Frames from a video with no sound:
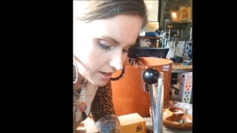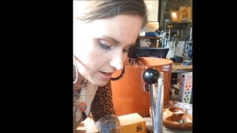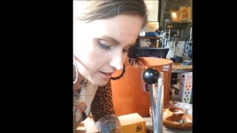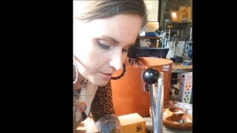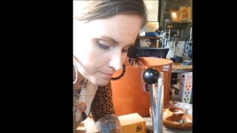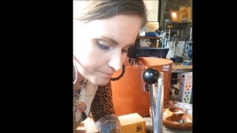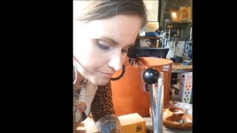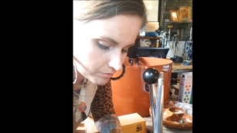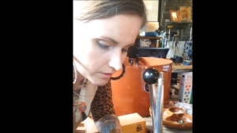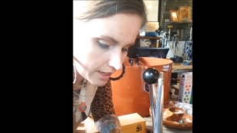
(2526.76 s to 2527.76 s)

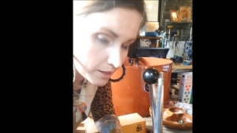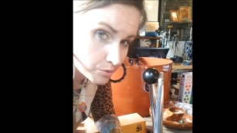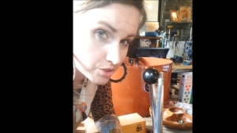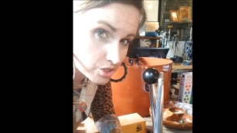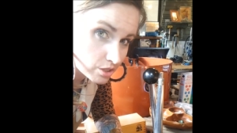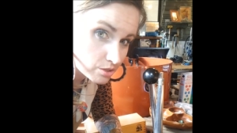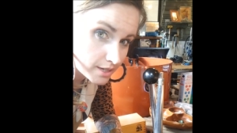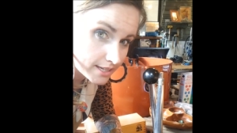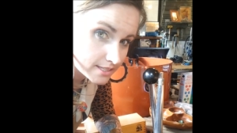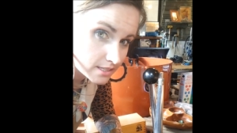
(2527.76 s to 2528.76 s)
Um, I will show you
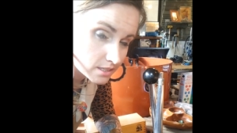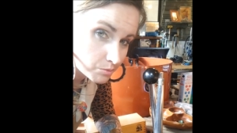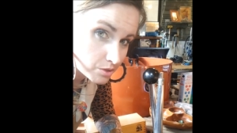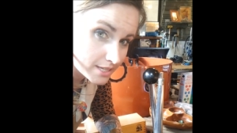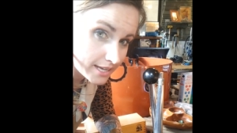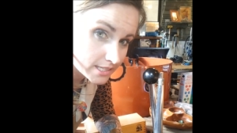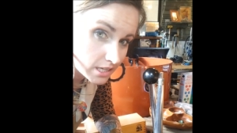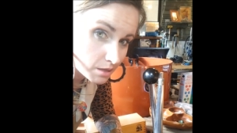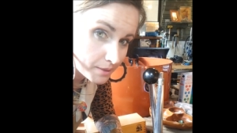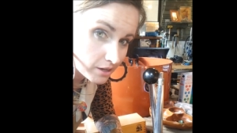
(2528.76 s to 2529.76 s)
guys since someone was
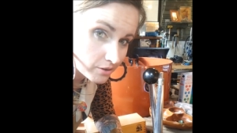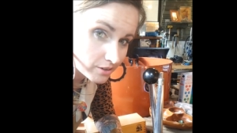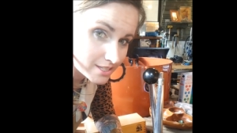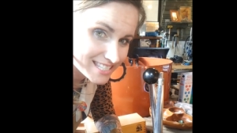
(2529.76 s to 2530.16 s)
asking about